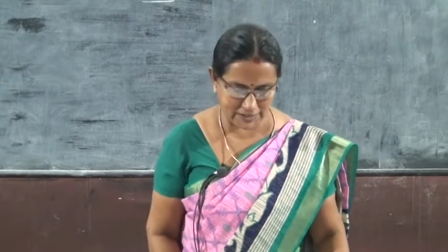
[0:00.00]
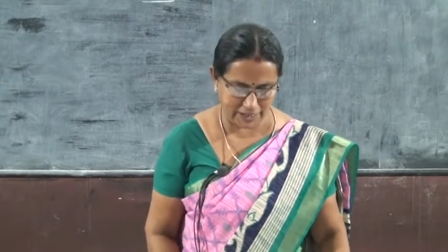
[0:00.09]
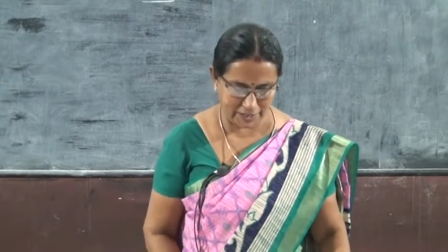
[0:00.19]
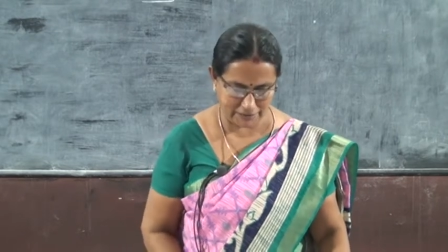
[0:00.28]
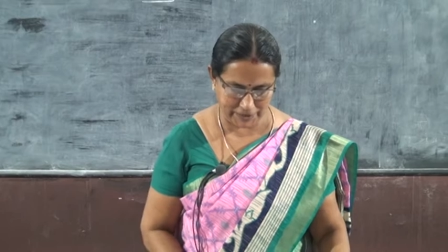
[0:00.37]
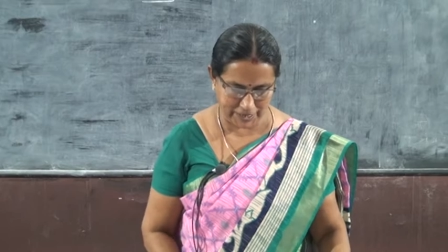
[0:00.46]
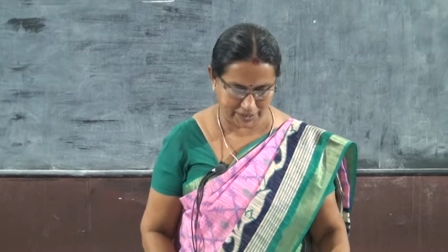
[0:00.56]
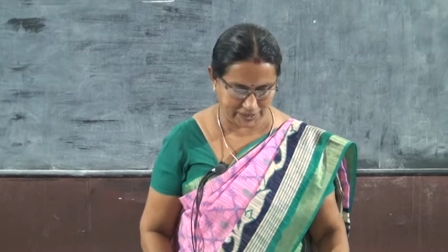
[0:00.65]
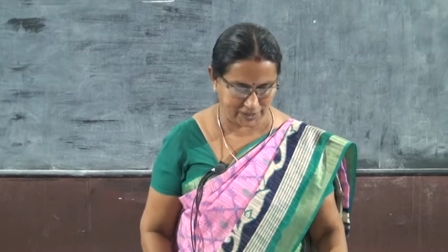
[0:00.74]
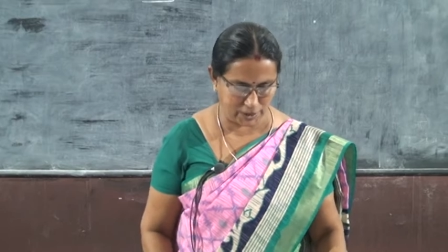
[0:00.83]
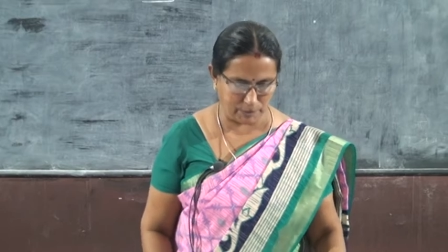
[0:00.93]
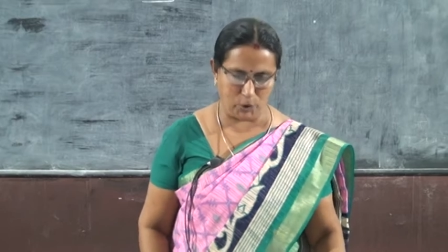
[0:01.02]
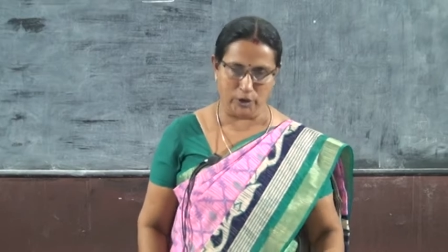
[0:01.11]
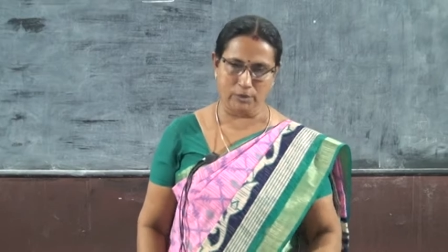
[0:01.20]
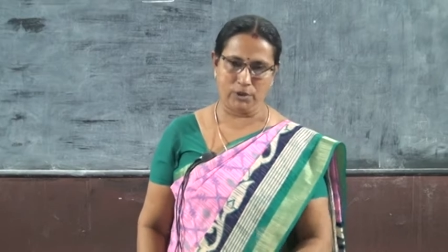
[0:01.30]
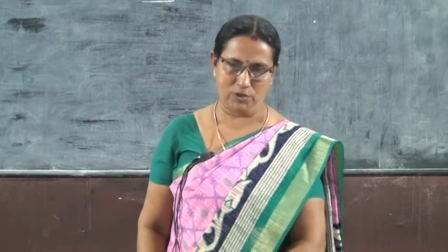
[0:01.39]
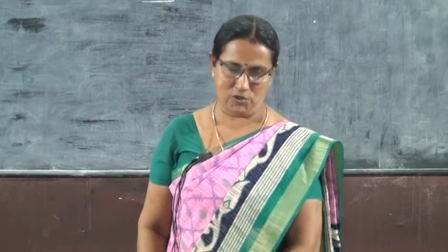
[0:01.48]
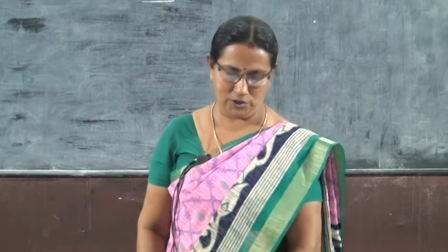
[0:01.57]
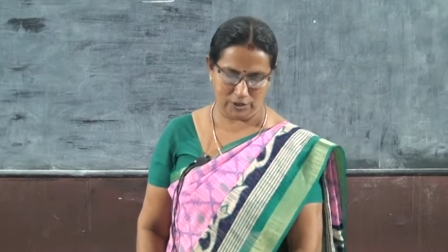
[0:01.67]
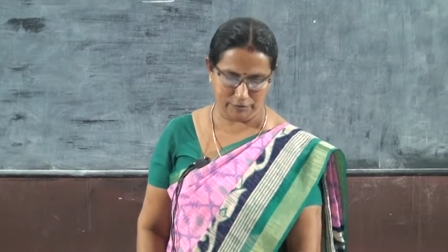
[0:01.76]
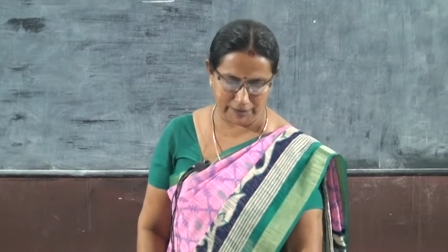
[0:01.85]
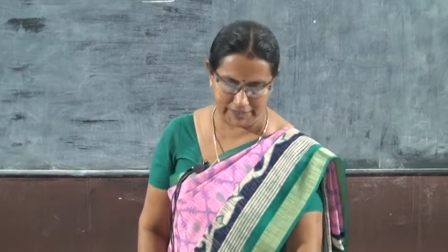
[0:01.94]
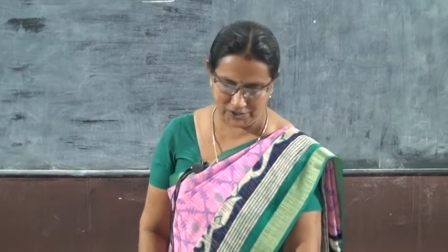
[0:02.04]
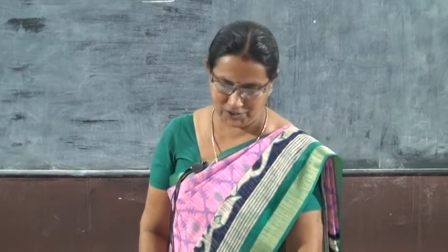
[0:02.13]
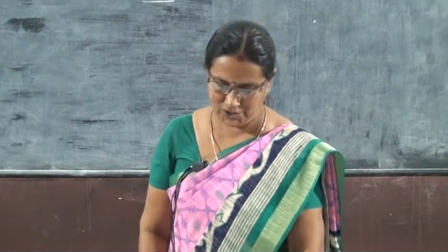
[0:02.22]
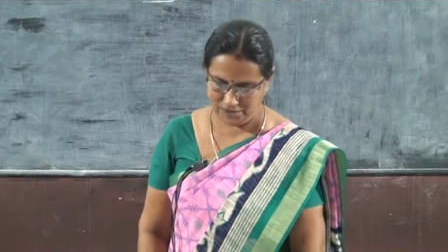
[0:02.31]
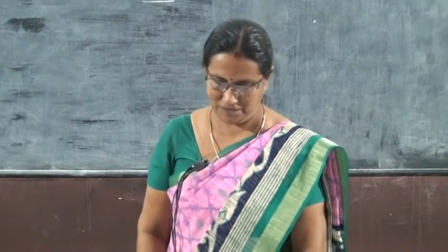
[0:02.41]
I have taken the poem also, the Flint.